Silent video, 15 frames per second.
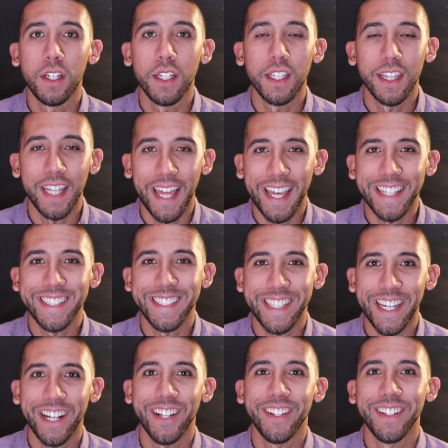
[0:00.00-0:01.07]

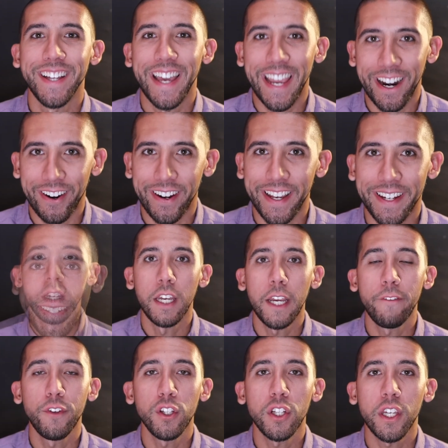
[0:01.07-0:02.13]
Lansdale area.
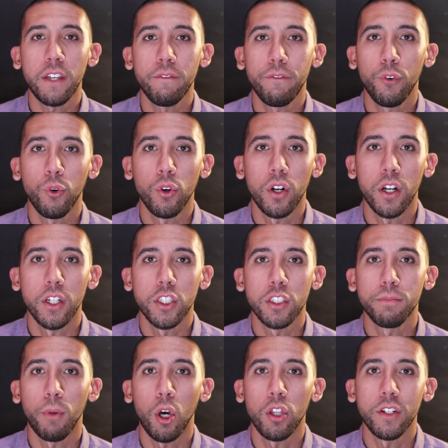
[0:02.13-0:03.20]
If you're looking for a
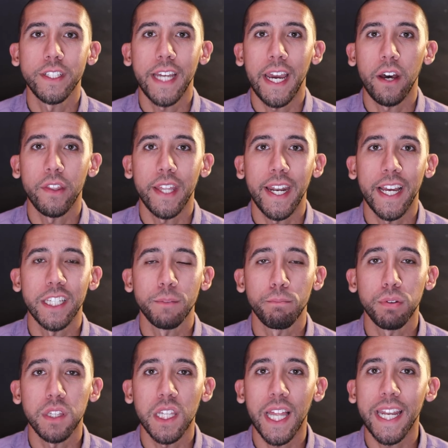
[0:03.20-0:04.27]
smaller town that has
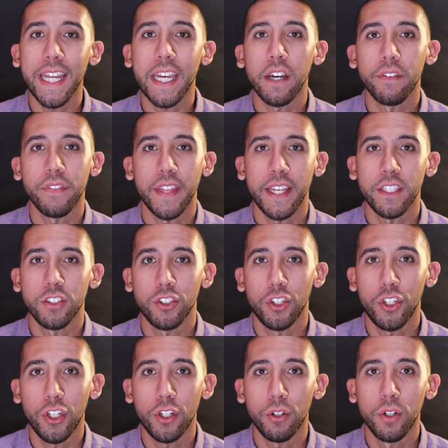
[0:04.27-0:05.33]
plenty of things to
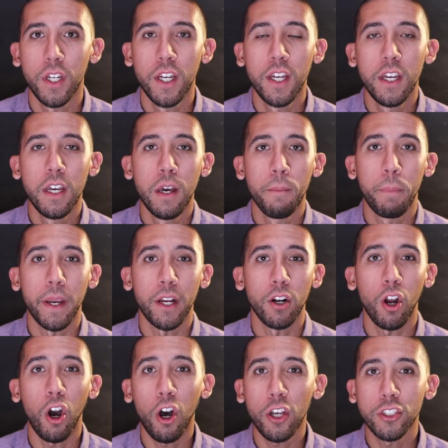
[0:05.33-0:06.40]
do, but
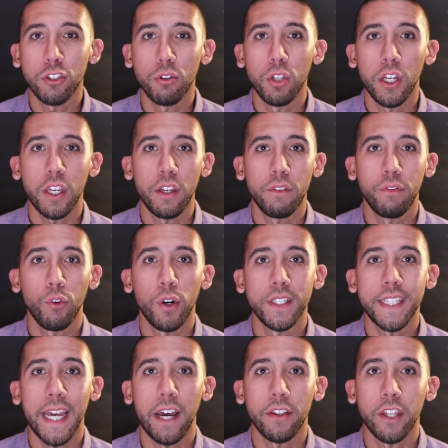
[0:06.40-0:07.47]
you're also looking for a
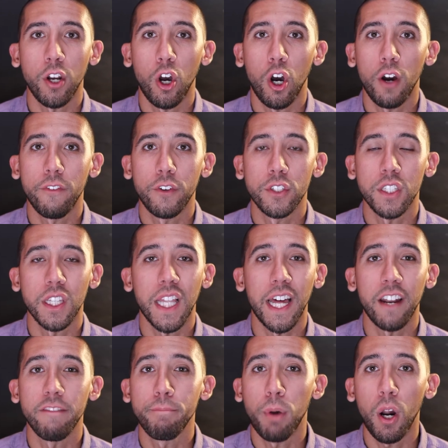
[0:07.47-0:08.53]
town that offers a lot
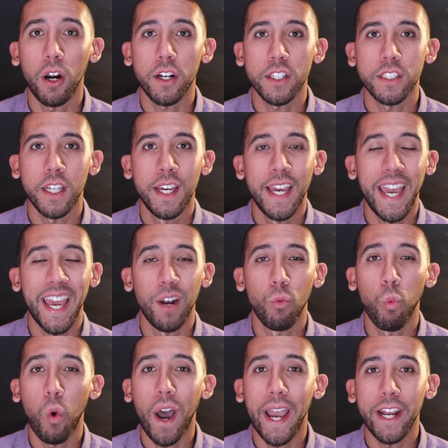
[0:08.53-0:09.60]
of parks and
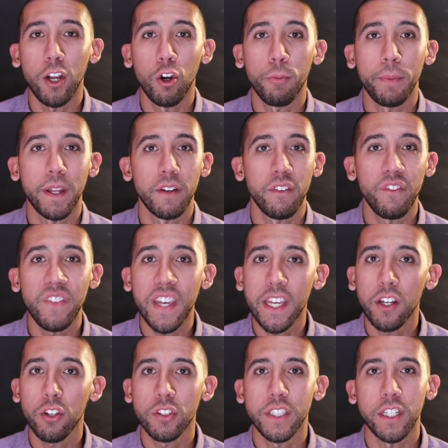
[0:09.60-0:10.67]
wide open
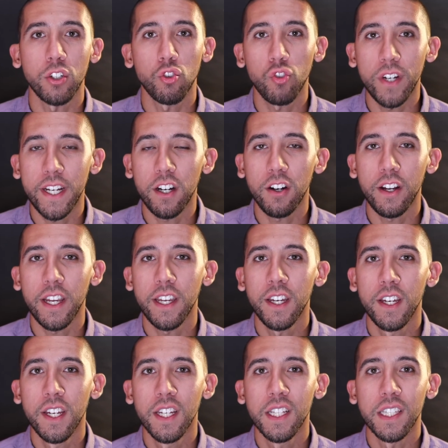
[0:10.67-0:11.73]
fields and greenery,
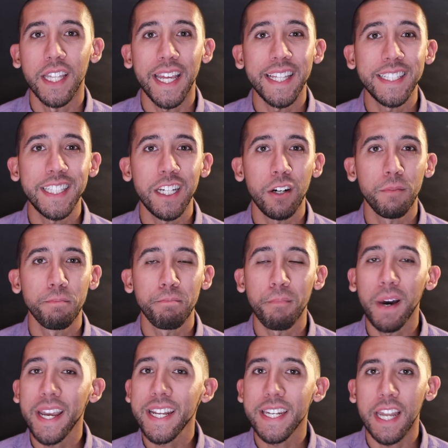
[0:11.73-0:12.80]
Lansdale
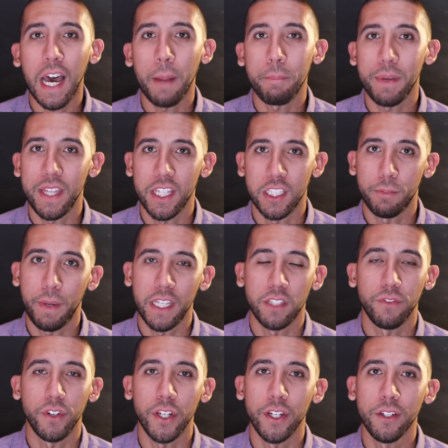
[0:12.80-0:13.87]
might not be the space
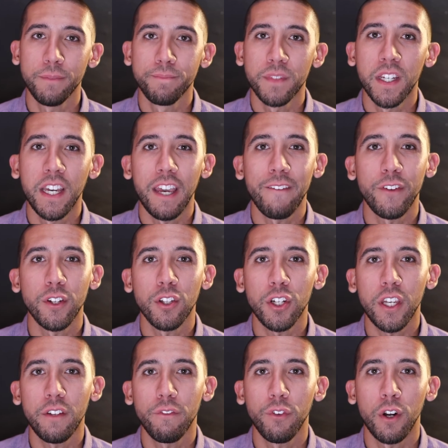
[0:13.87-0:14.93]
for you. If you're
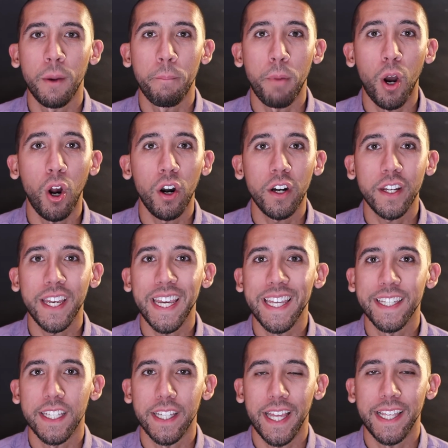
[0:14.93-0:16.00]
looking for a park
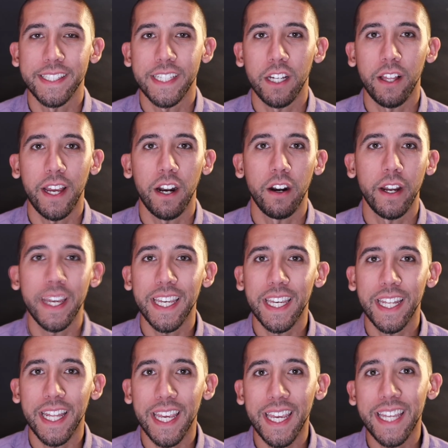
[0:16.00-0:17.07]
in the Lansdale area,
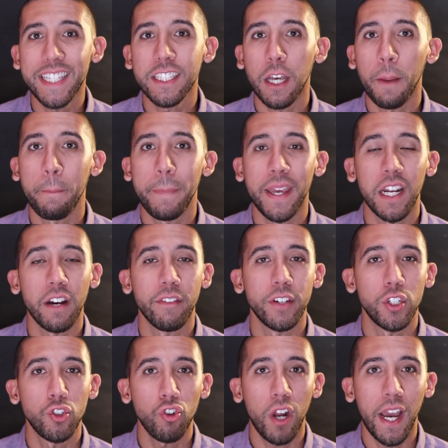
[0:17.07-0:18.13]
it is a bit of a
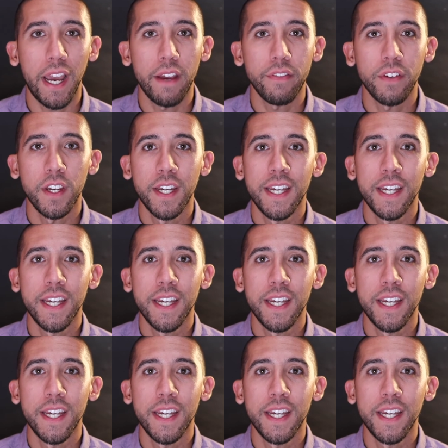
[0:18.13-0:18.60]
drive.